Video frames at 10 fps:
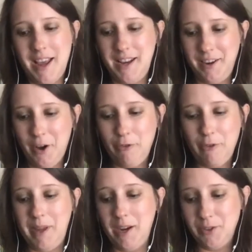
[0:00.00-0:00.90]
go
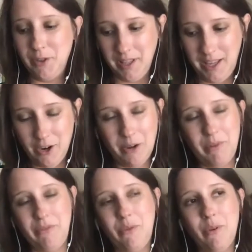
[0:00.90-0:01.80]
from there. So leader
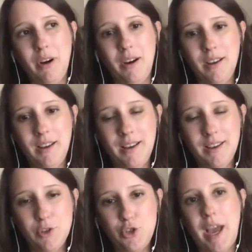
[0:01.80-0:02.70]
before
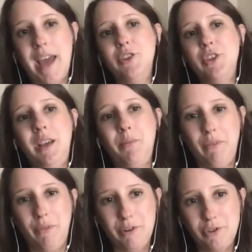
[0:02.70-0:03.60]
strategy,
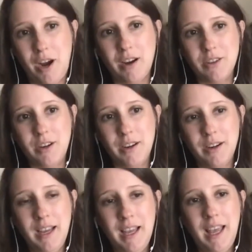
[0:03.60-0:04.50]
before structure,
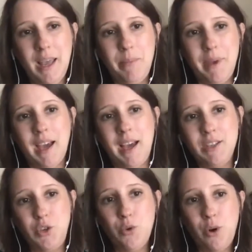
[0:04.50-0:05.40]

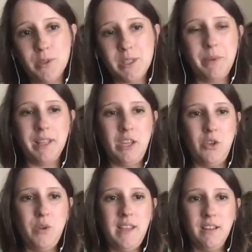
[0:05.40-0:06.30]
because you
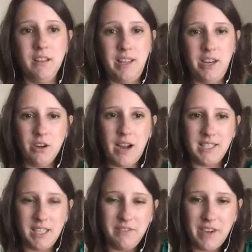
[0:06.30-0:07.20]
need the leader
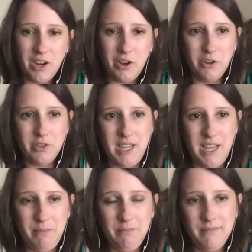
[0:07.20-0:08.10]
identified on your
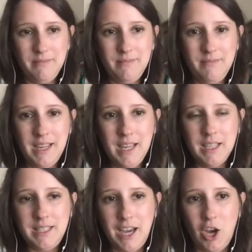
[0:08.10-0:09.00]
team
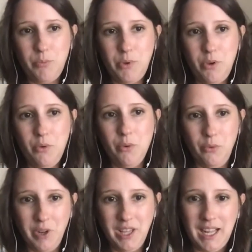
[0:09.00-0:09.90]
to help you
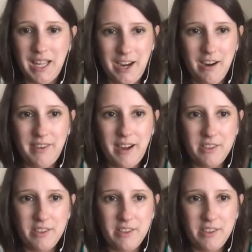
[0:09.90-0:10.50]
really clarify the